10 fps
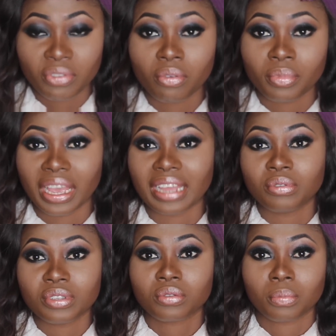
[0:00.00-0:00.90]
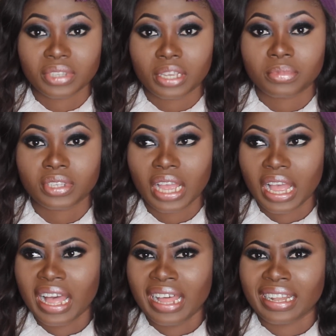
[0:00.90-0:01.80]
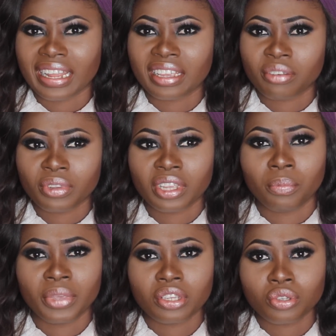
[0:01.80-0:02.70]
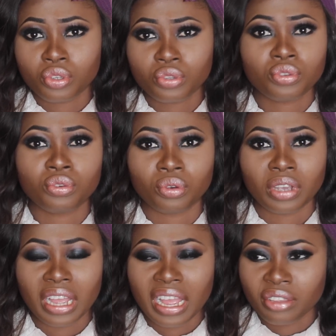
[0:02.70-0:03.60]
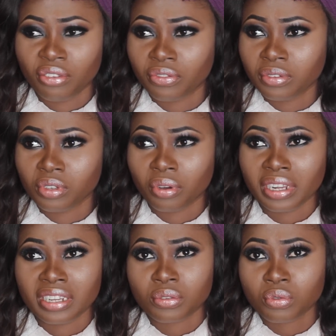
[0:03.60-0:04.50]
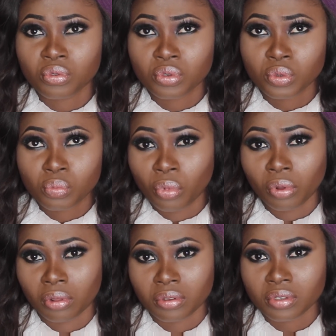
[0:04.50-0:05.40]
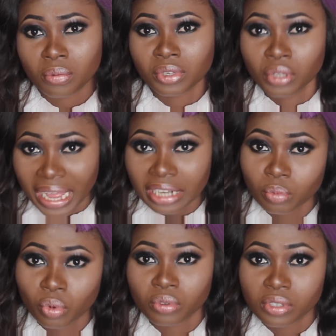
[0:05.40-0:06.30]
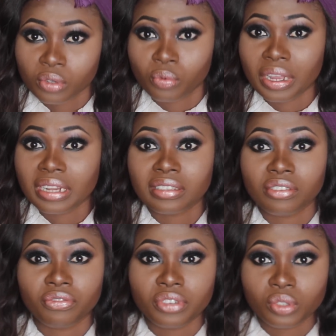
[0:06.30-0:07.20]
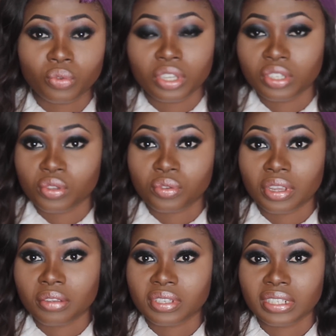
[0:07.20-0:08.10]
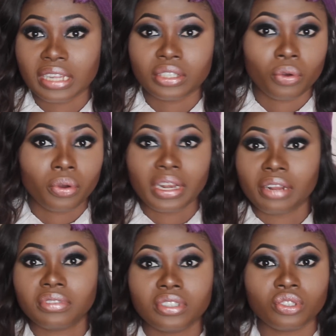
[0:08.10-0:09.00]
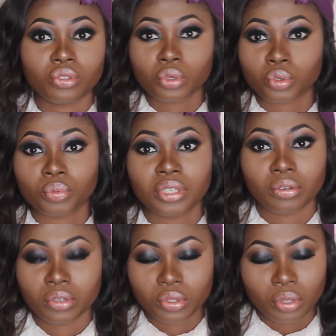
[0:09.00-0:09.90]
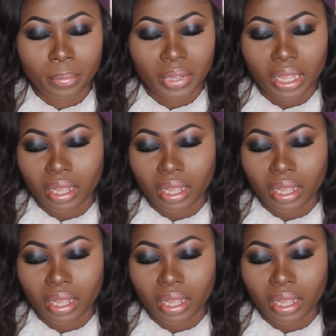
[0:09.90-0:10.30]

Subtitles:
Even me, I do it sometimes. Like when you're making stew, you feel the oil is too small or something, you add more till when you finish cooking the stew and you see that the oil, everything is just swimming on the top.